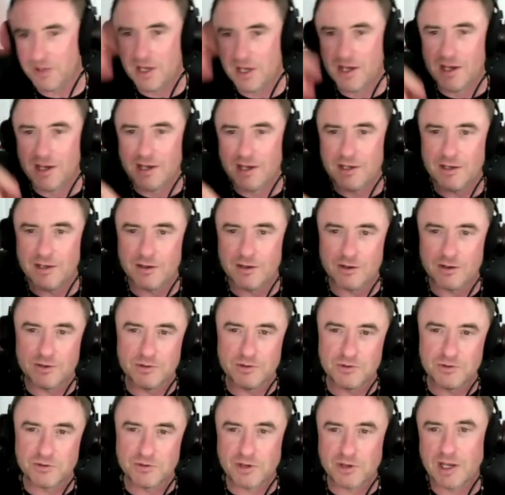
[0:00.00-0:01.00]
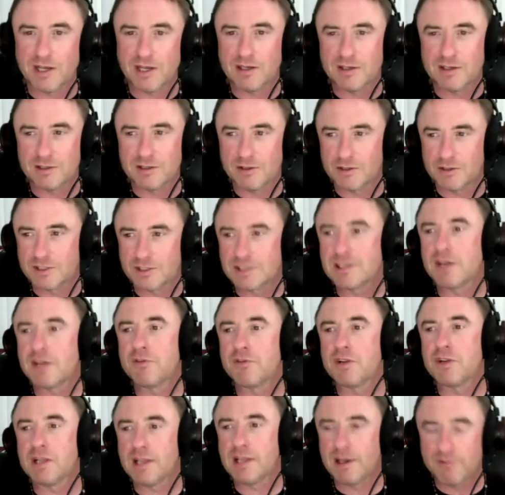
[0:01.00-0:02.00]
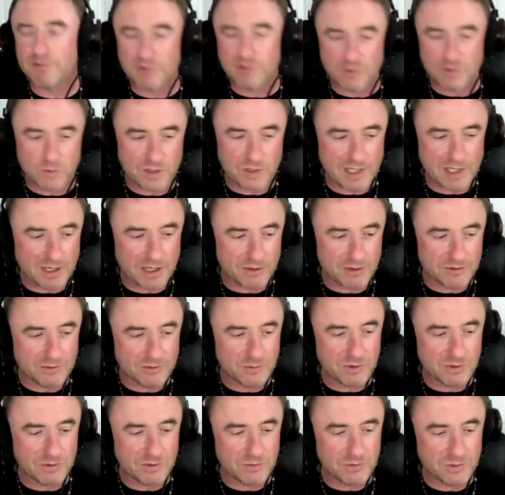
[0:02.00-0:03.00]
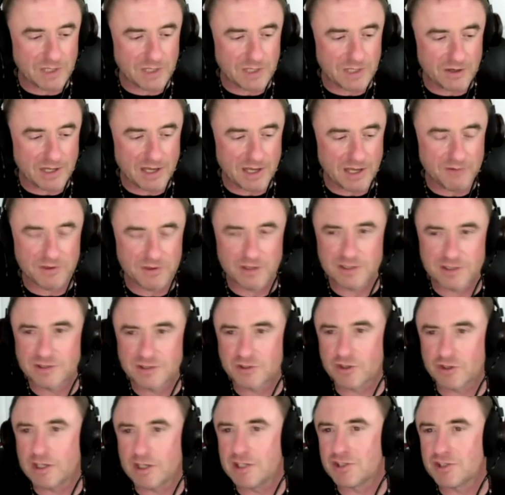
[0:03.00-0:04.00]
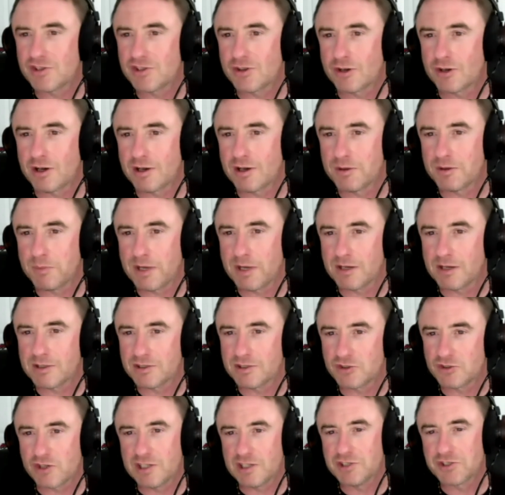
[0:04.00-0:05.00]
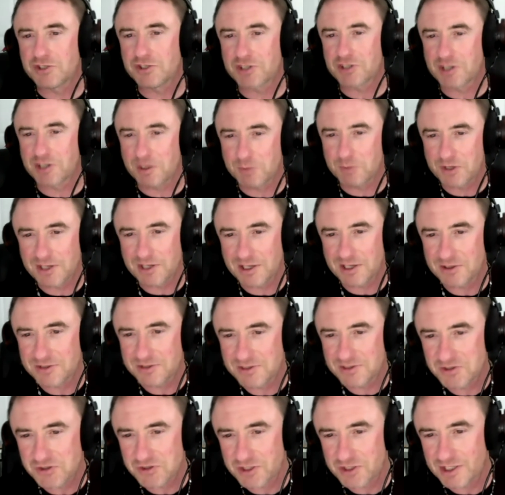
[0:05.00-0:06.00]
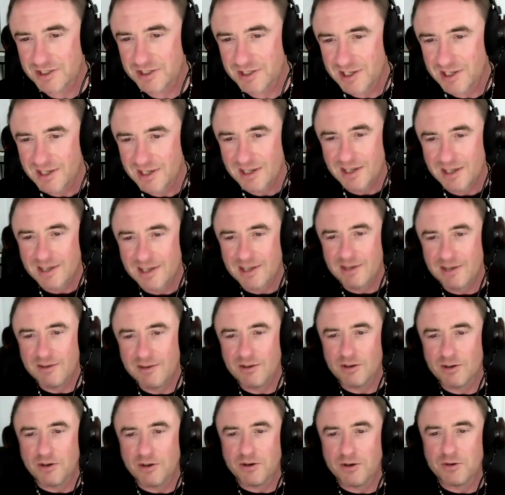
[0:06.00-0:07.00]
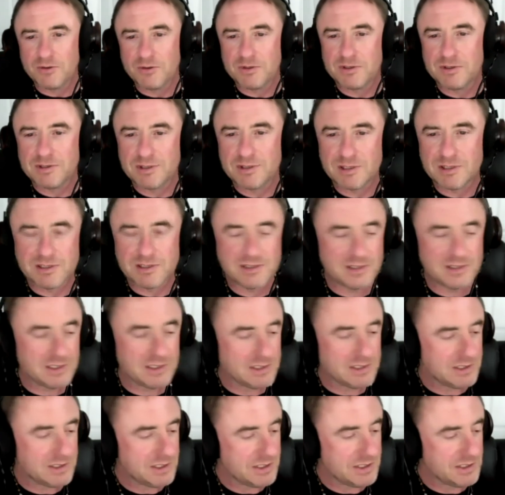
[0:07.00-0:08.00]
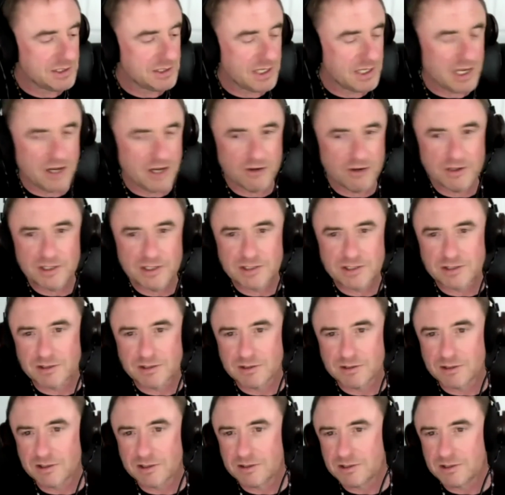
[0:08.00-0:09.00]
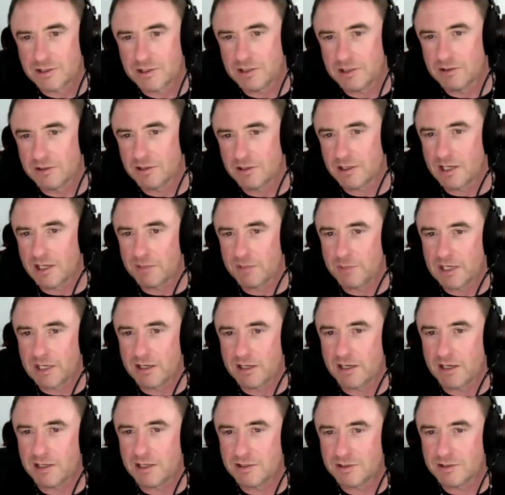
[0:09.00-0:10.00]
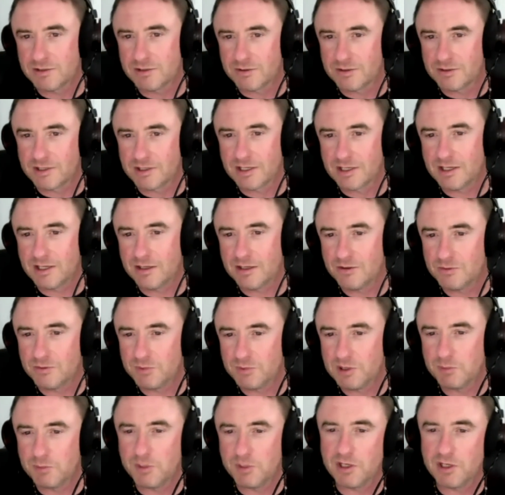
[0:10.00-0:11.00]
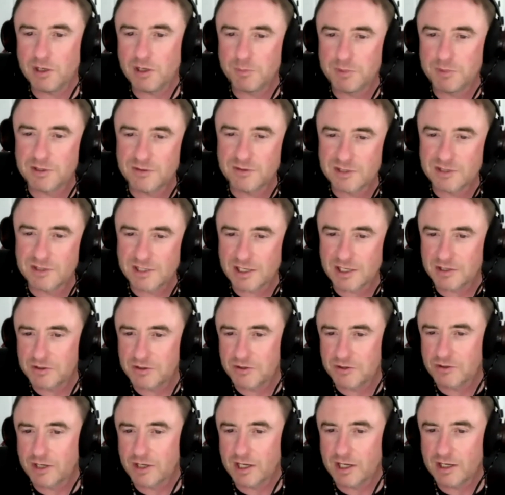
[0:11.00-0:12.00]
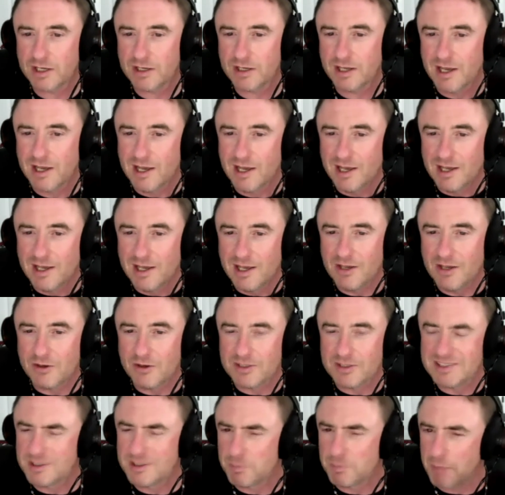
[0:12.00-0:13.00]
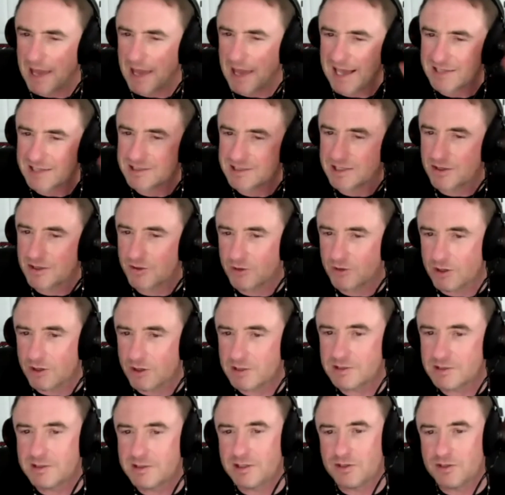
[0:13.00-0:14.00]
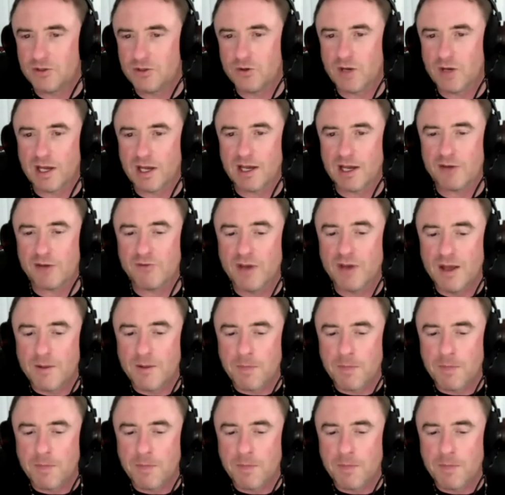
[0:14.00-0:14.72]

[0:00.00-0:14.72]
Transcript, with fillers: You know, you try to go to seven eleven without with, without having a strange thought about a stranger coming down the street. You know, is is is he scary? Does he look does he look like my cousin or the kid who beat me up in second grade? You know, these little passing thoughts that you have.